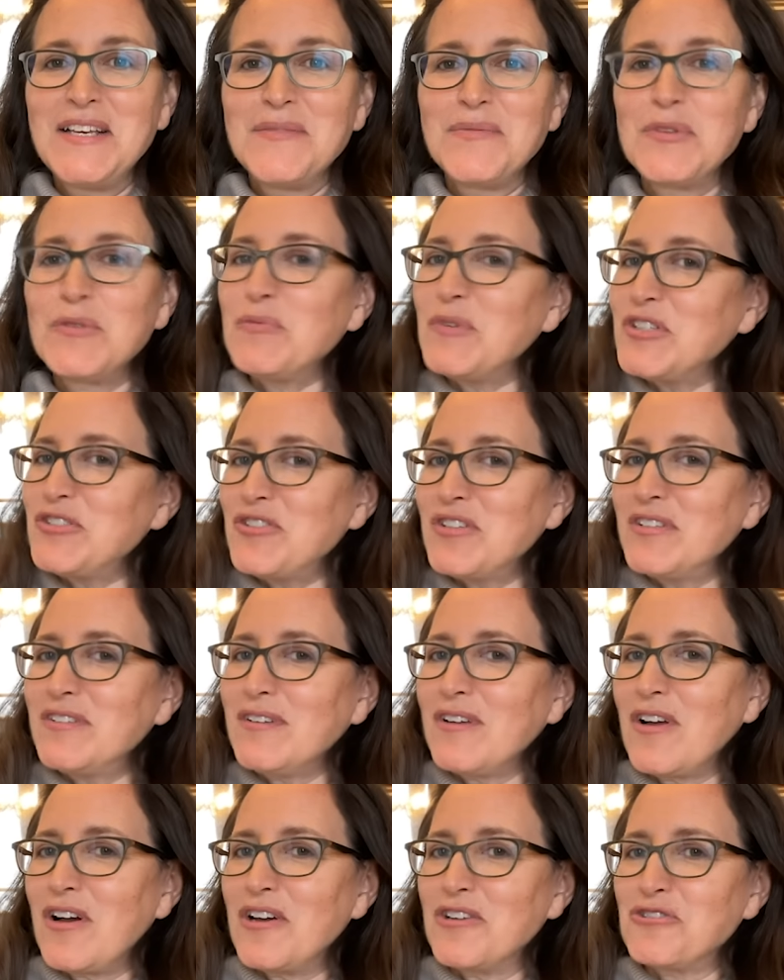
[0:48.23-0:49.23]
The region
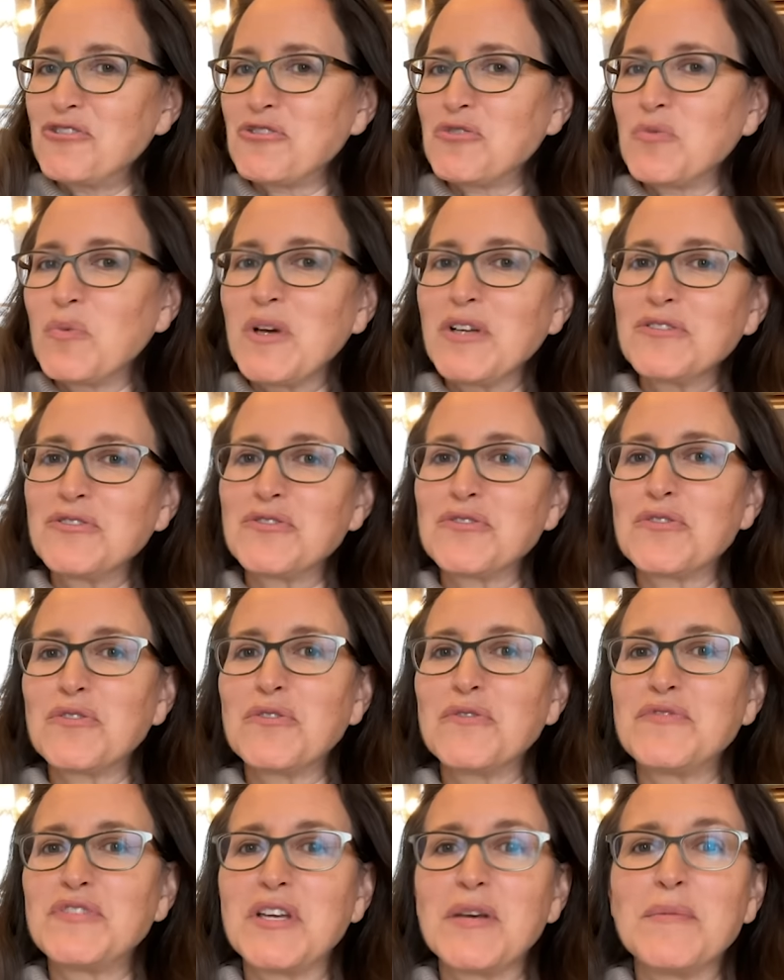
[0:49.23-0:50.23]
conjures
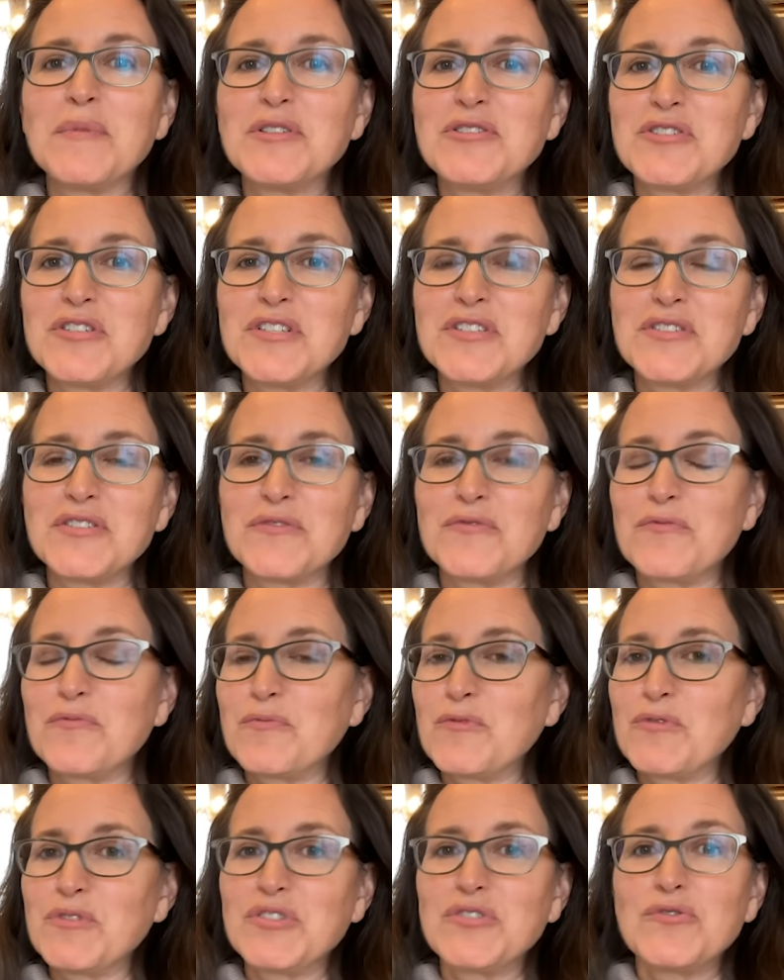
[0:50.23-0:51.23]
well-deserved images of
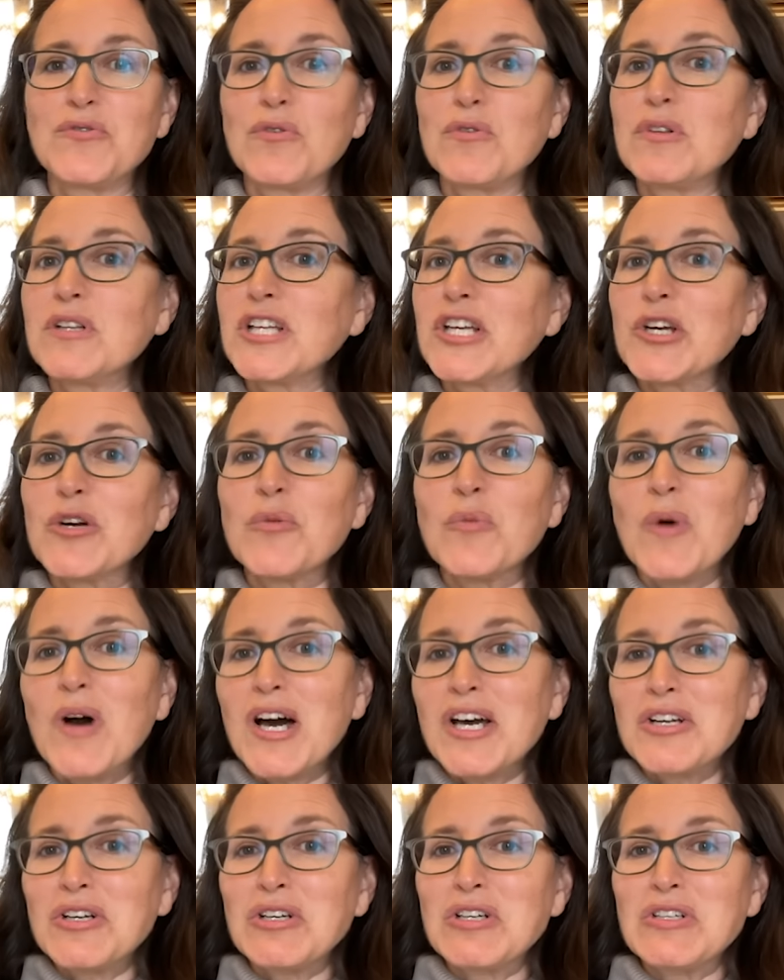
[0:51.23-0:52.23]
crystal-clear
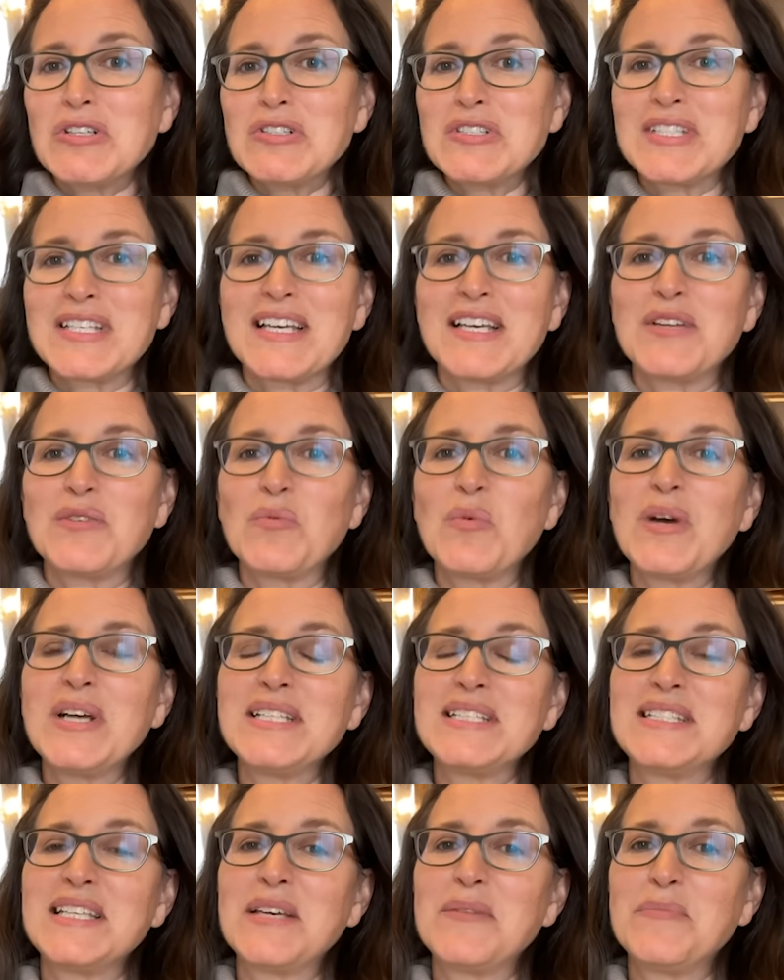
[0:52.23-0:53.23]
waters and
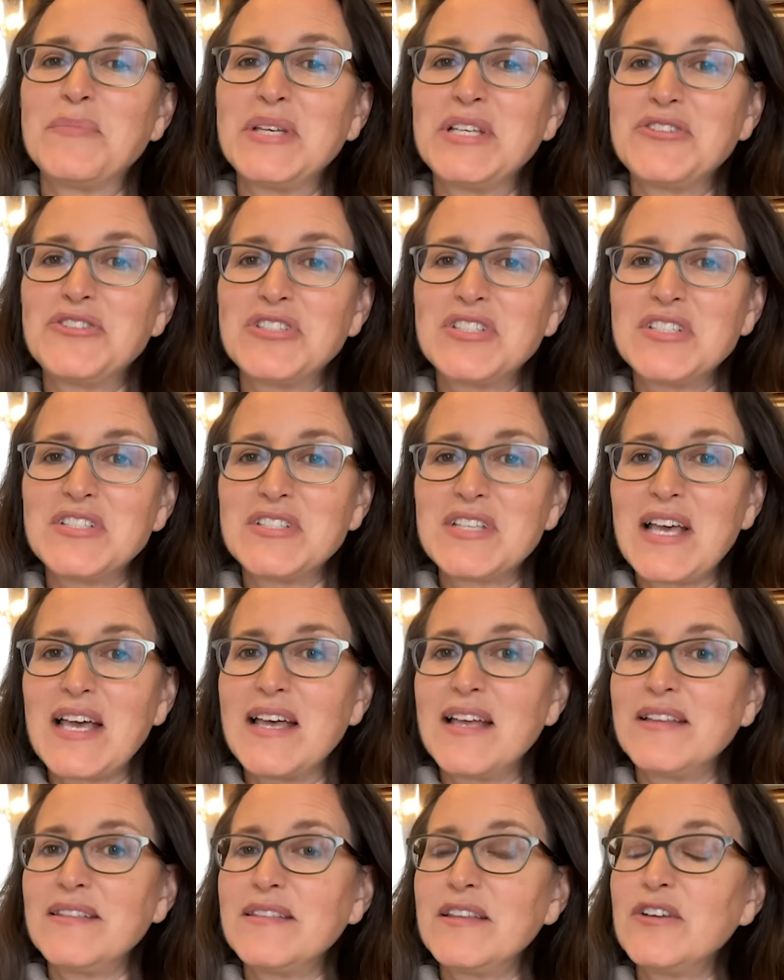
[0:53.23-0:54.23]
white sand beaches,
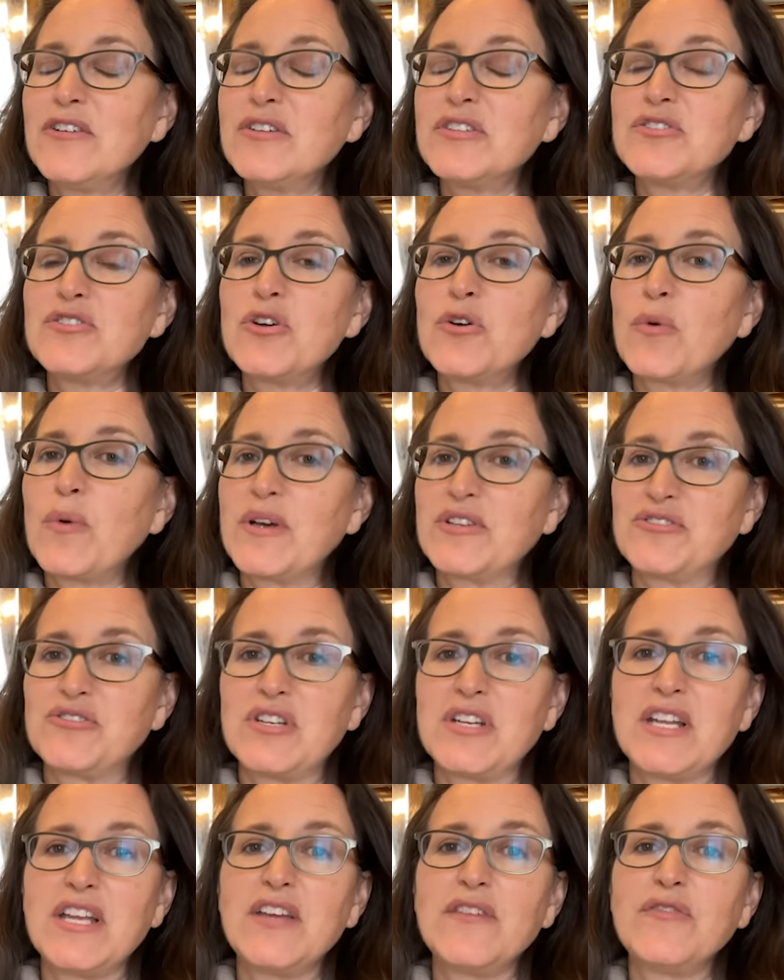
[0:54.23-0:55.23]
and there is no
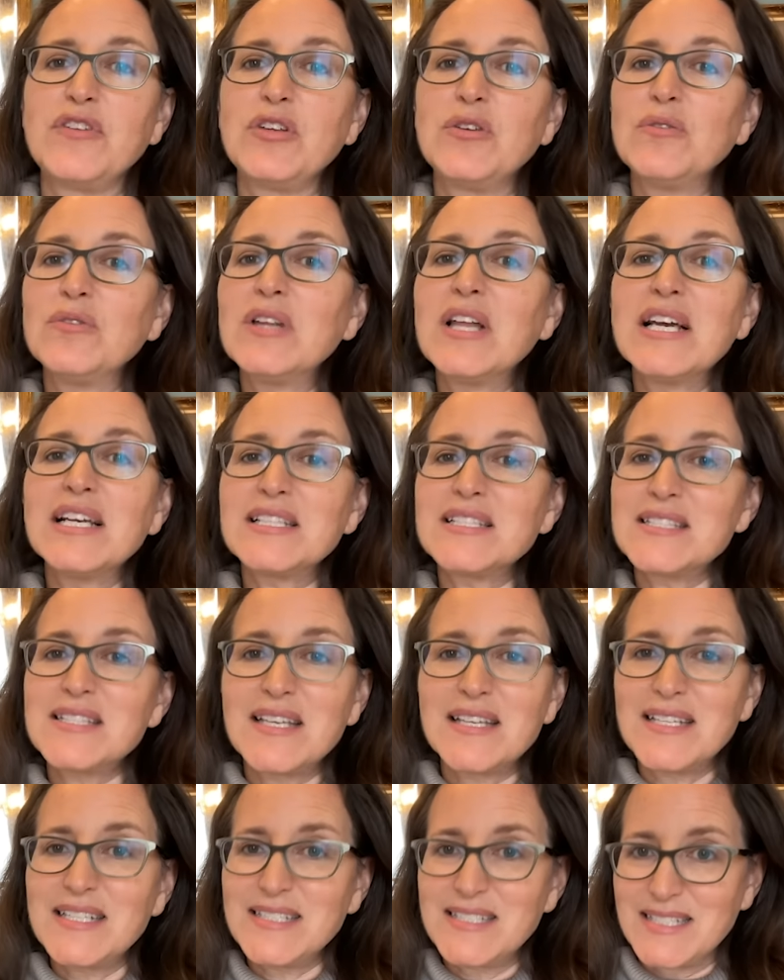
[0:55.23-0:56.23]
question, if you like
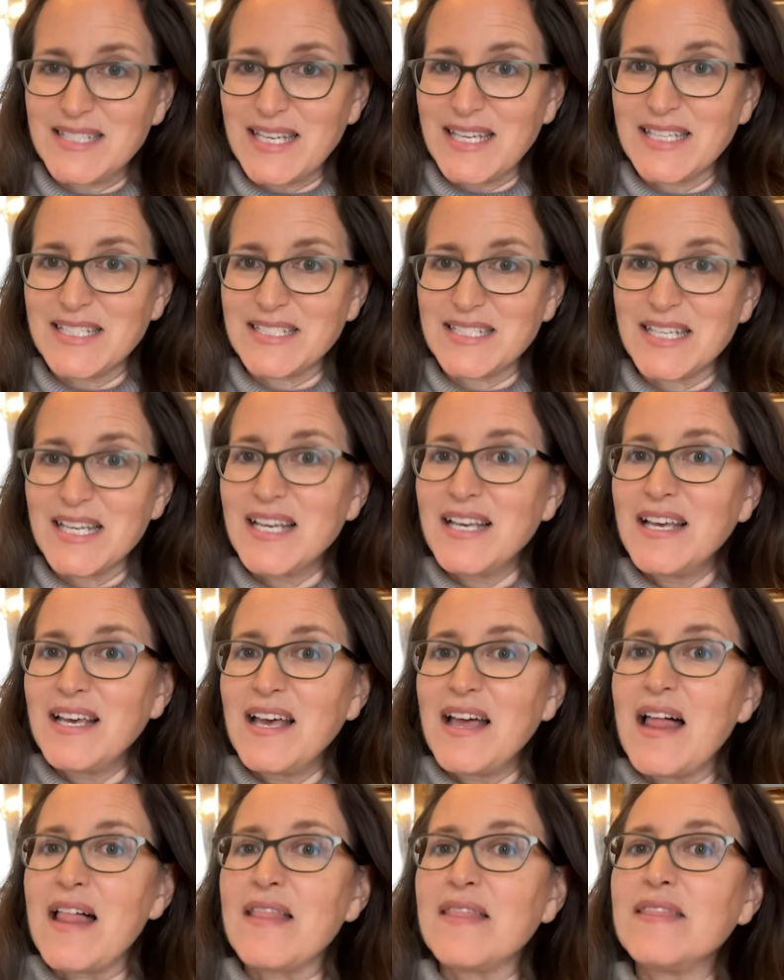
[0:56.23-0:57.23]
sun and sand,
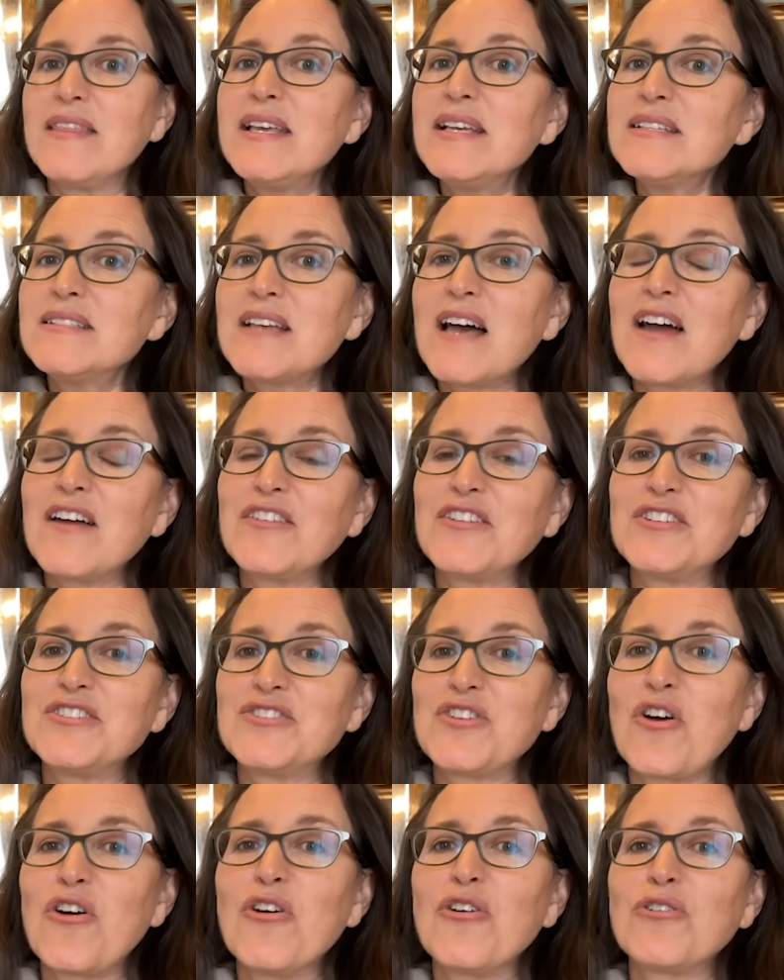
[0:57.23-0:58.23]
these islands
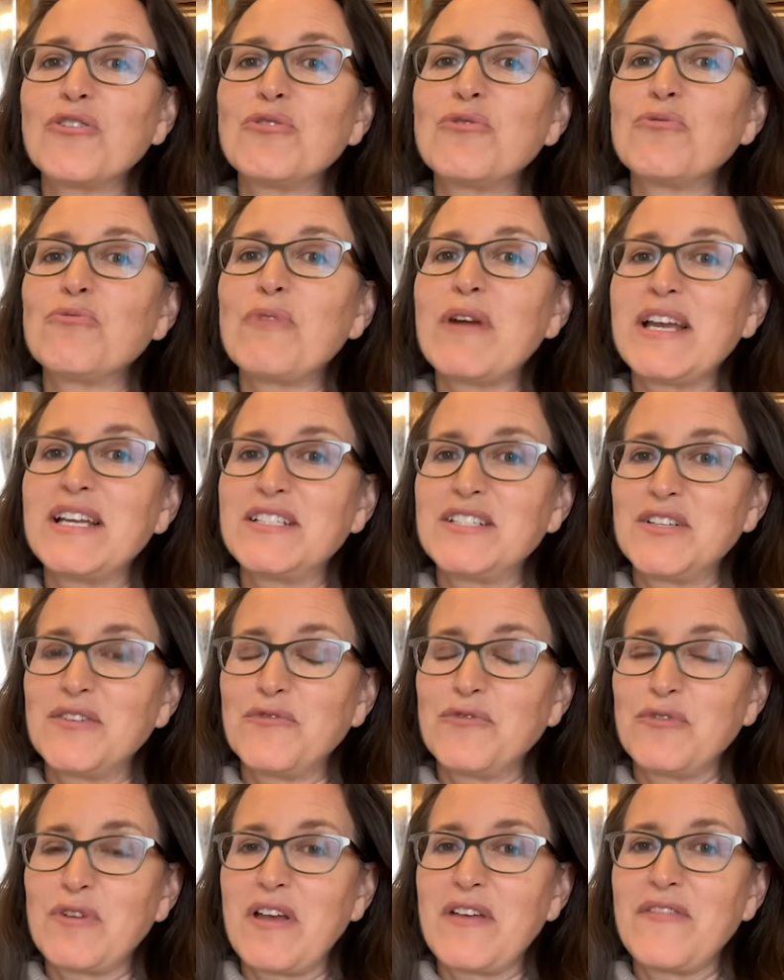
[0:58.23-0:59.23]
are great
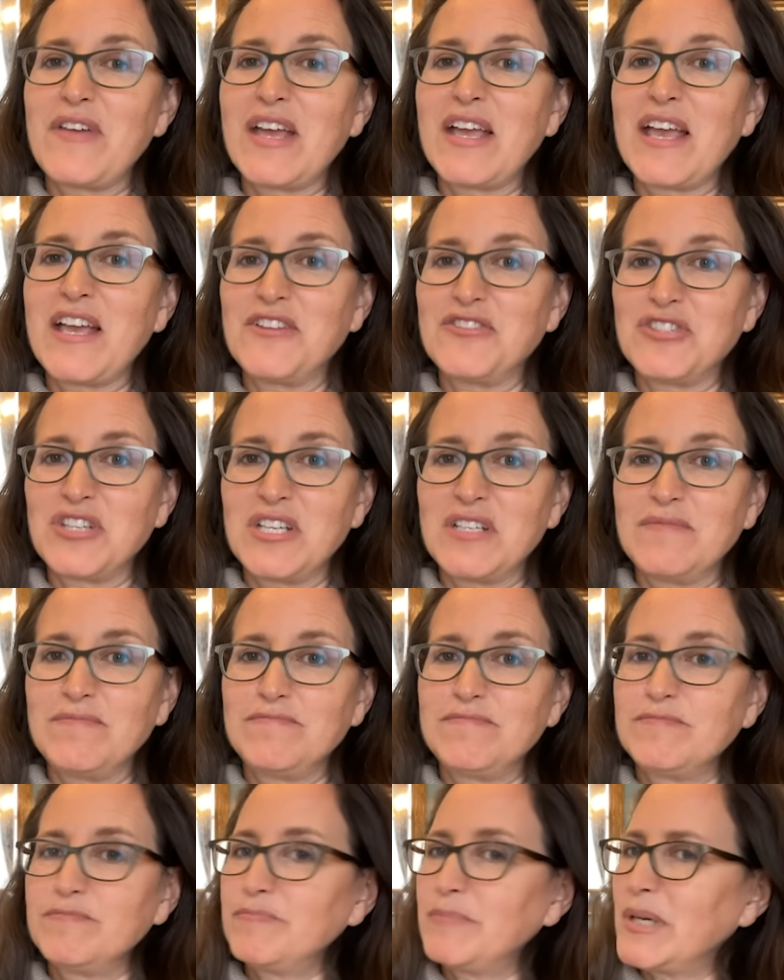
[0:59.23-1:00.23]
for a vacation.
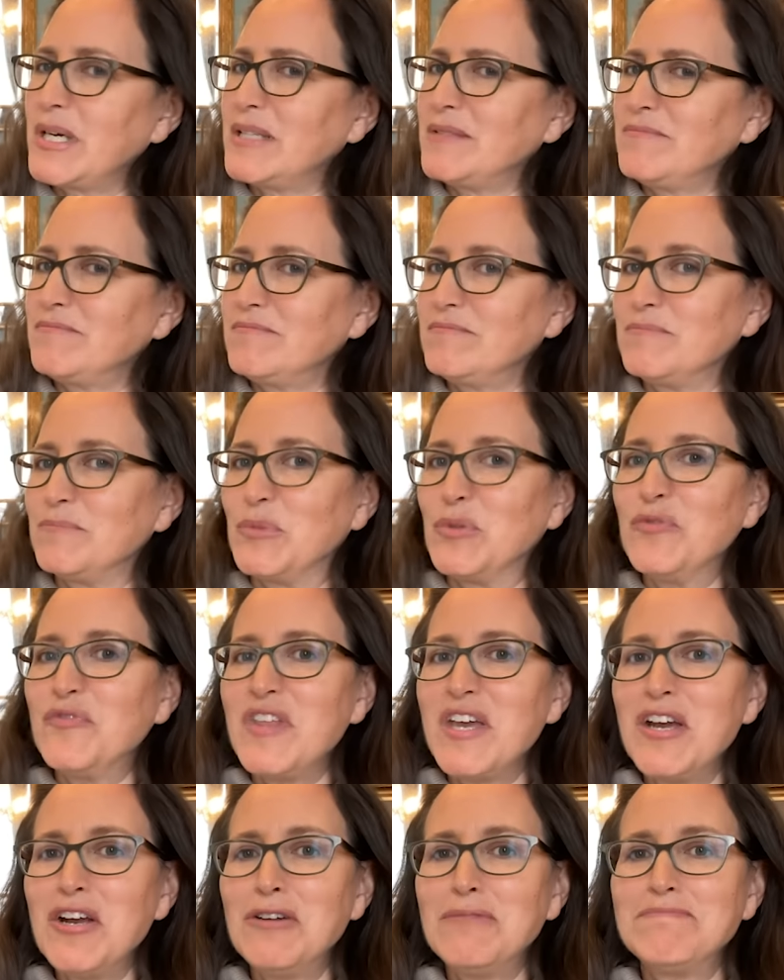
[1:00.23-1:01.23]
But move
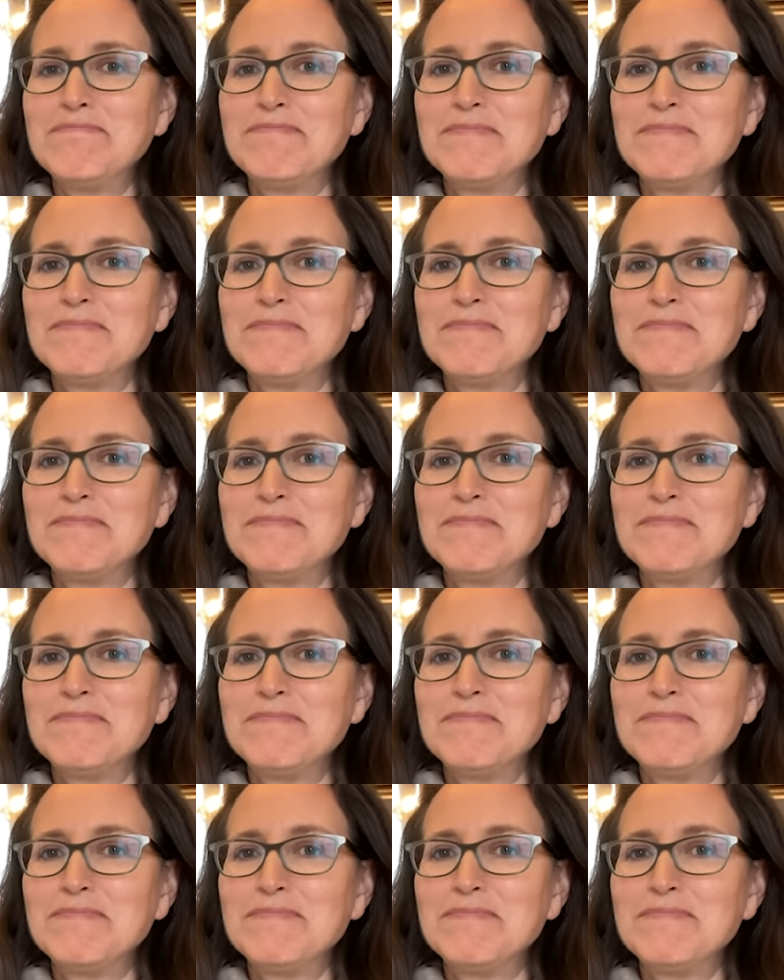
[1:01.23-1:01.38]
there?